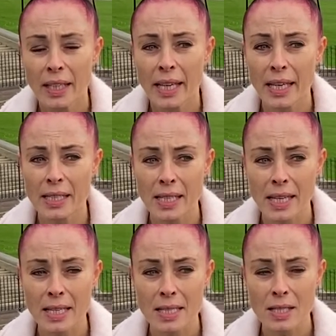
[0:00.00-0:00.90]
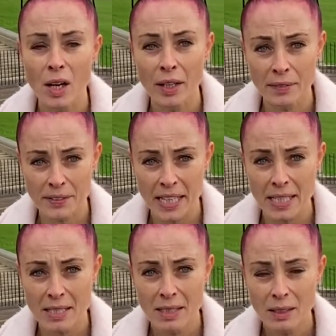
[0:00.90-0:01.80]
It is out of
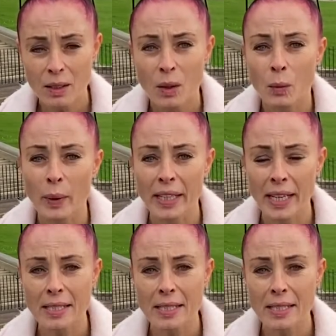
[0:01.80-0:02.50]
date. We need